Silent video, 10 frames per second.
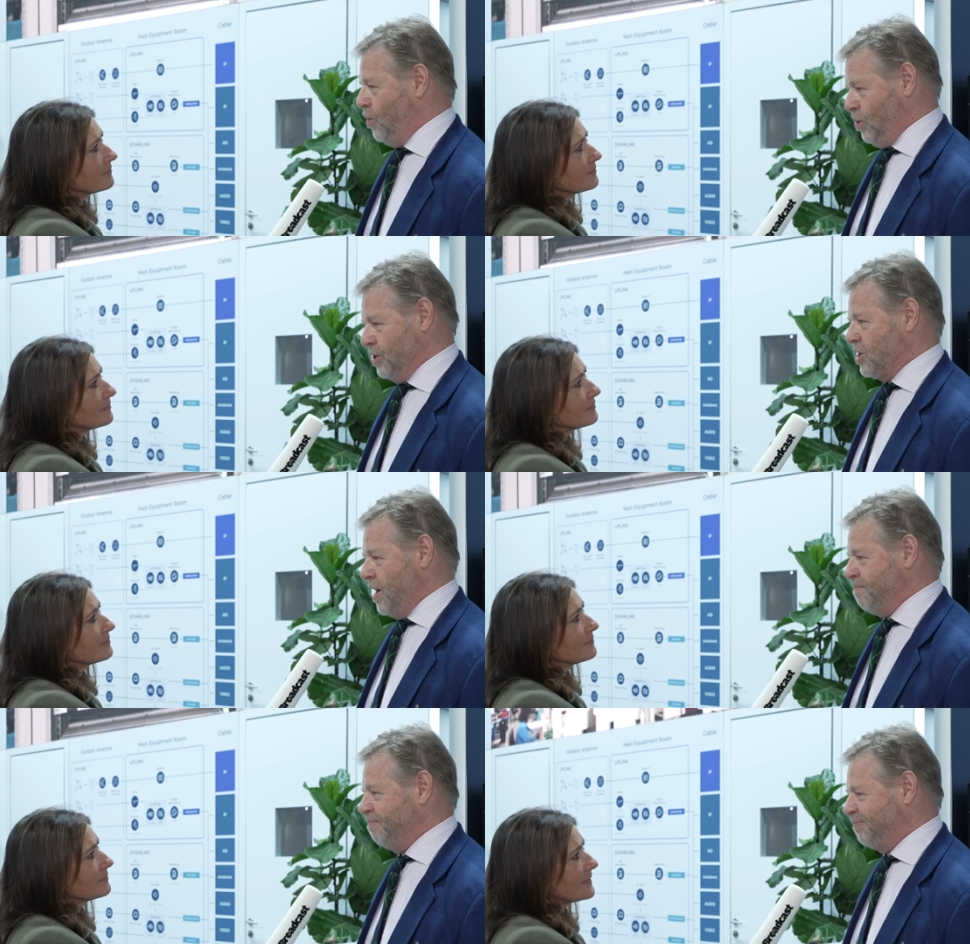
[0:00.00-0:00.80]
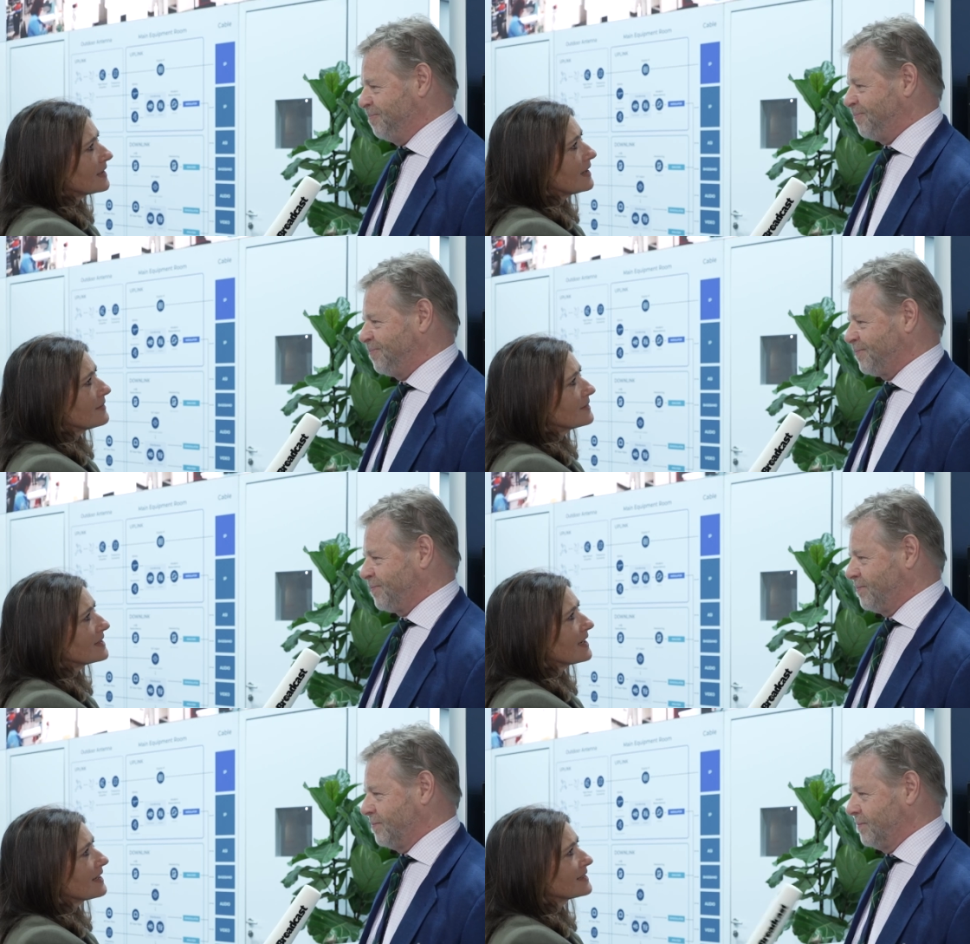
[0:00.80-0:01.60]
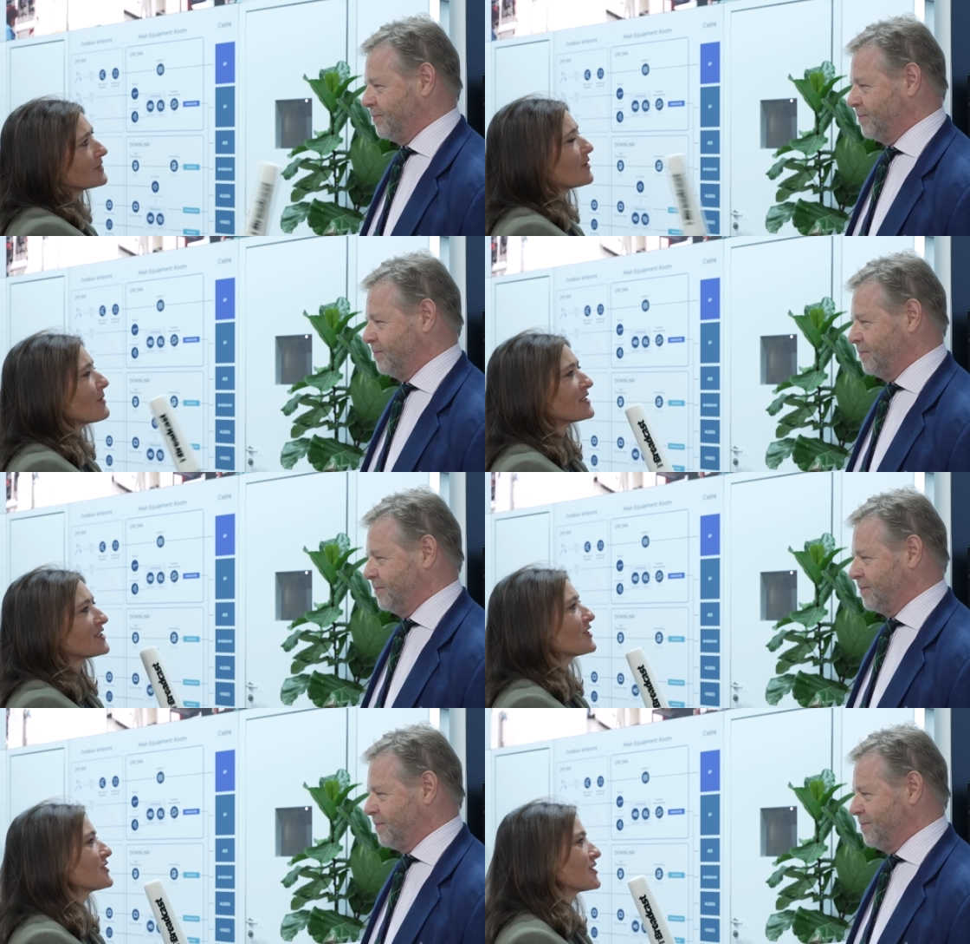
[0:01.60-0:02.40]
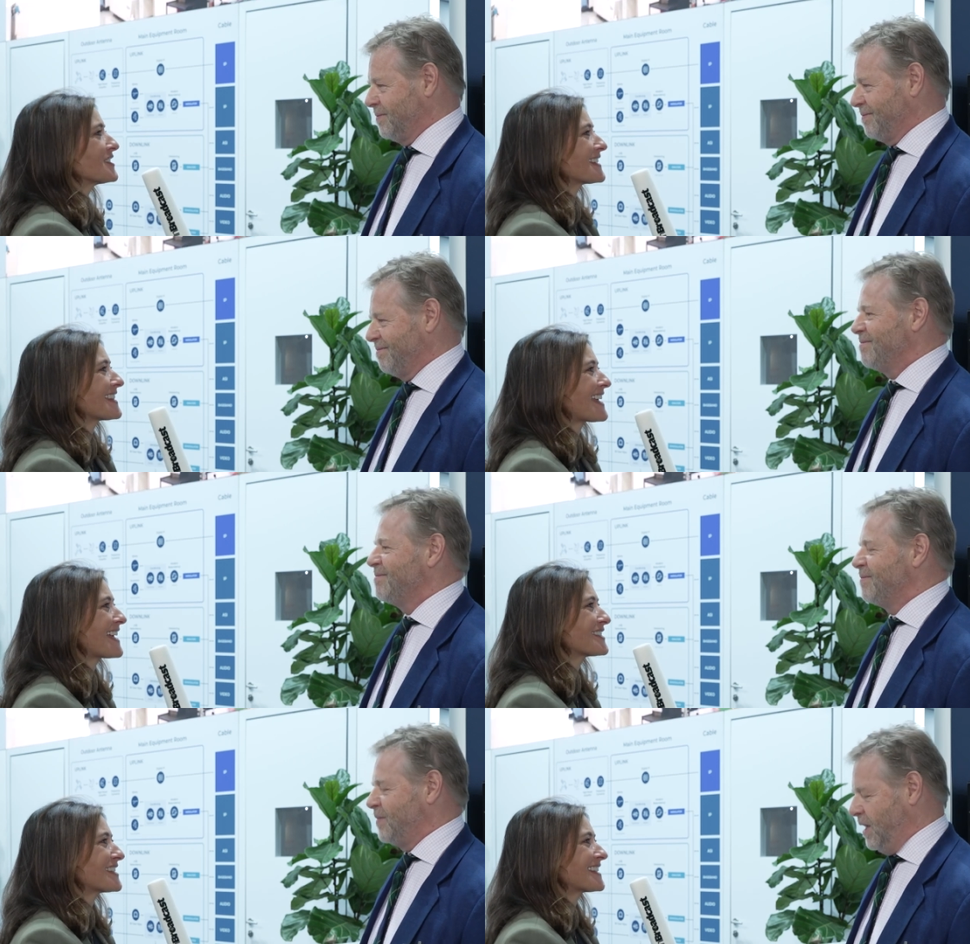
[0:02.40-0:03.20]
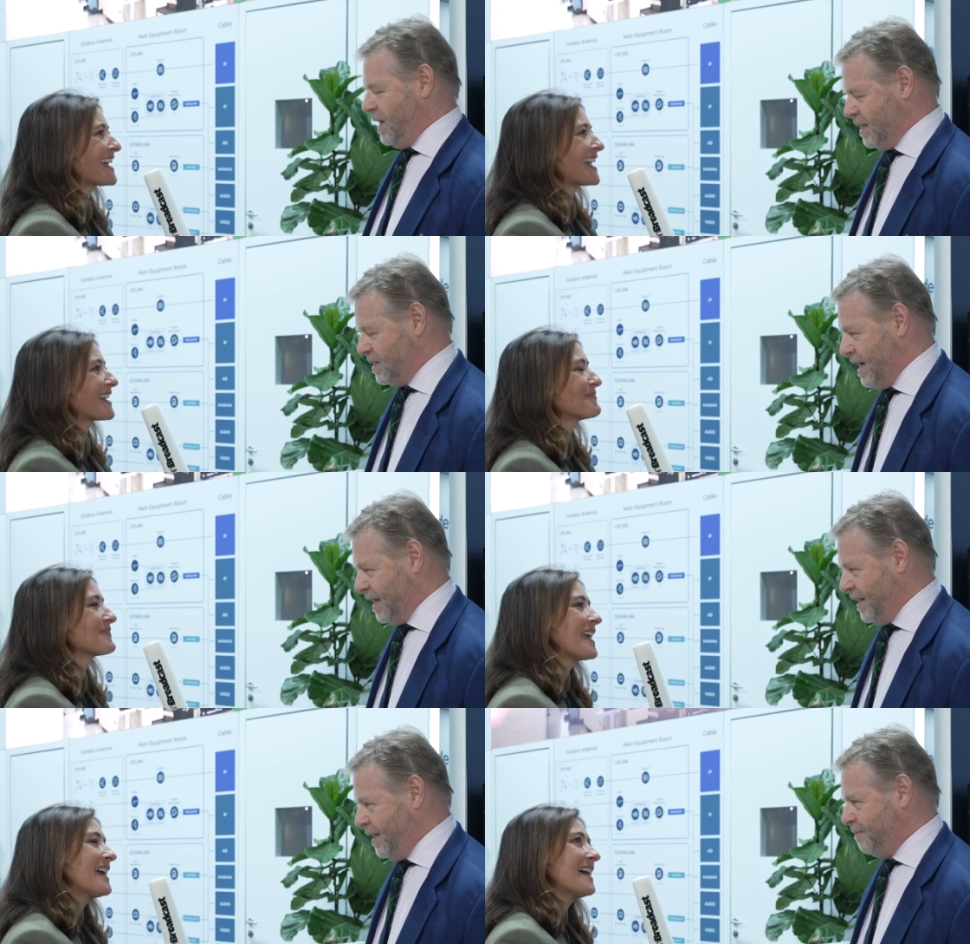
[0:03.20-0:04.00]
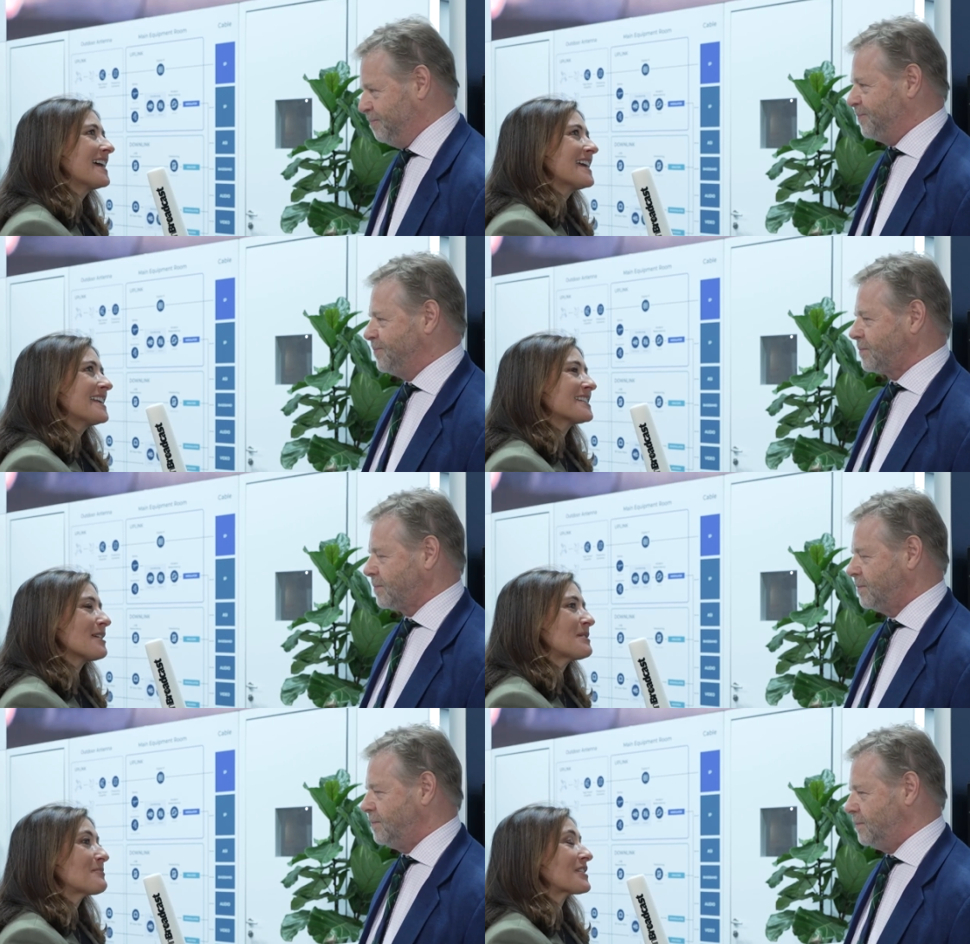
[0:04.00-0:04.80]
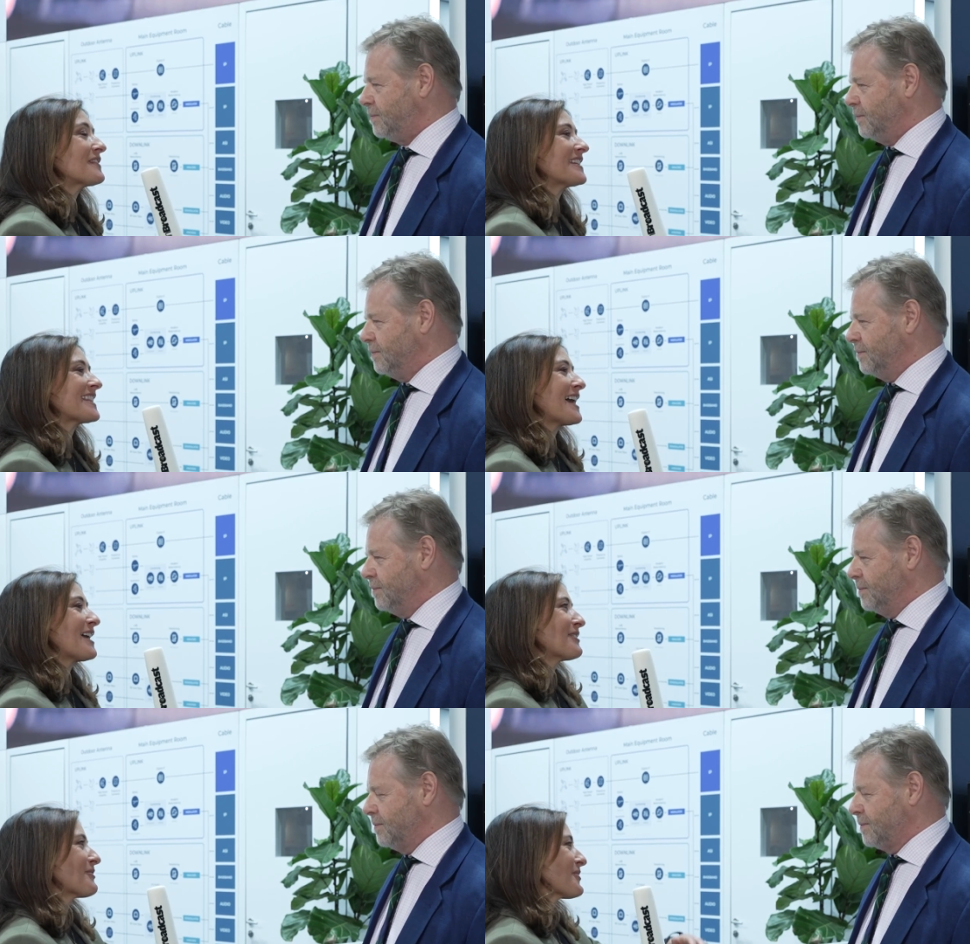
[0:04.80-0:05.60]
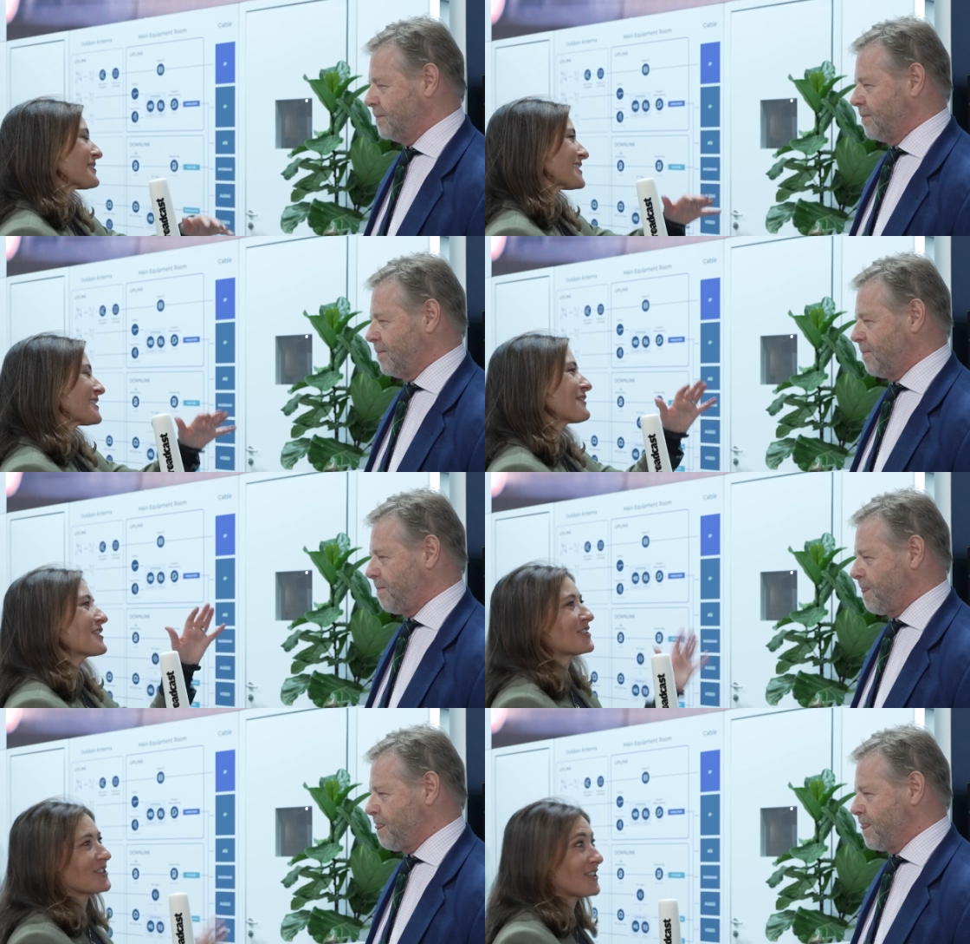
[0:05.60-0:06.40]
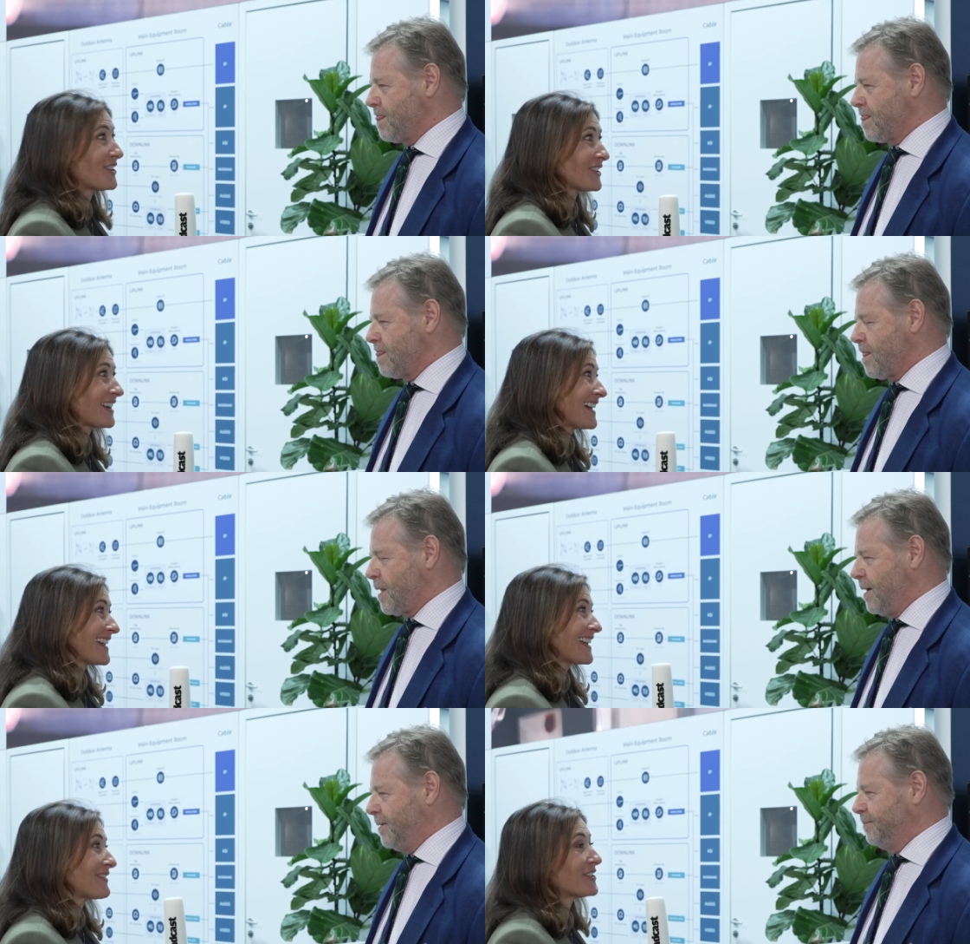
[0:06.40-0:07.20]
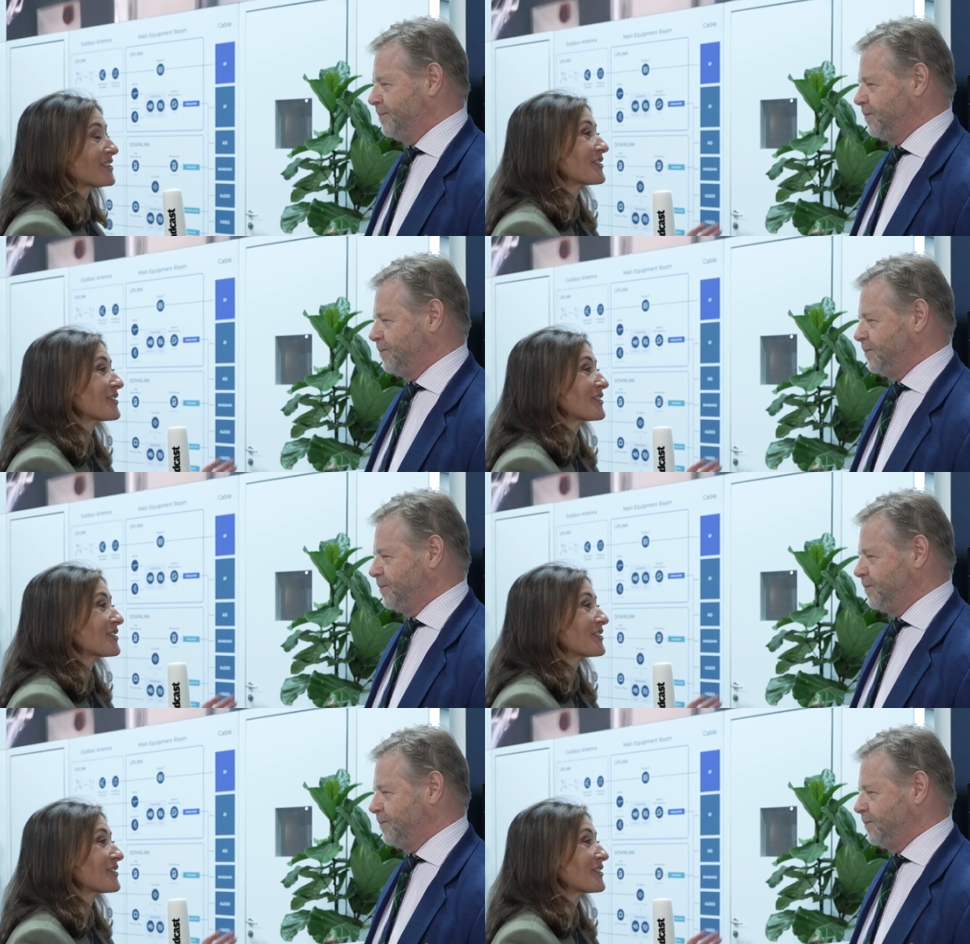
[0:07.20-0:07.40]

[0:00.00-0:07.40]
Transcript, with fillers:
Speaker 1: all the time.
Speaker 2: It's all about solutions at the end of the day. Tell me briefly then, what does the future look like? If you had a